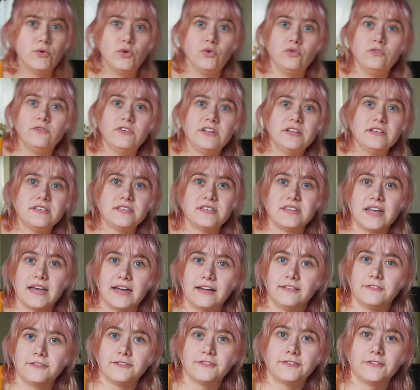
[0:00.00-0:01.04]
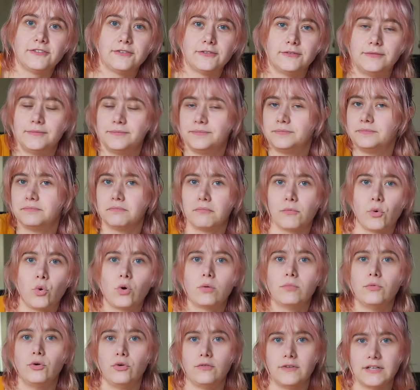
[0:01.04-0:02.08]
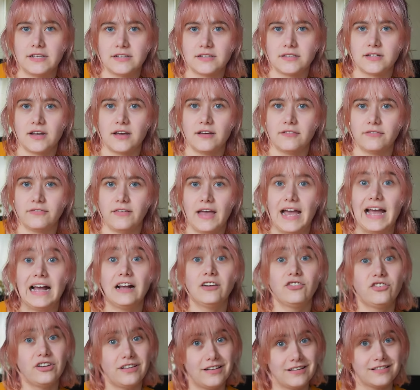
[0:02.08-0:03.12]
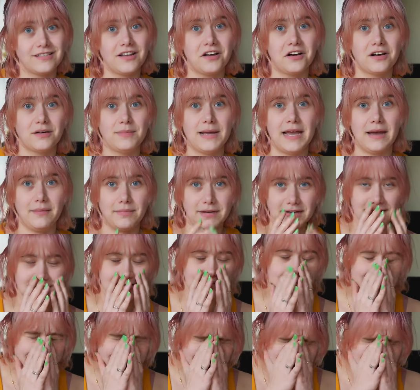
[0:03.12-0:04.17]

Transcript: moving stuff more moving stuff. Actually, that's not gonna be happening today.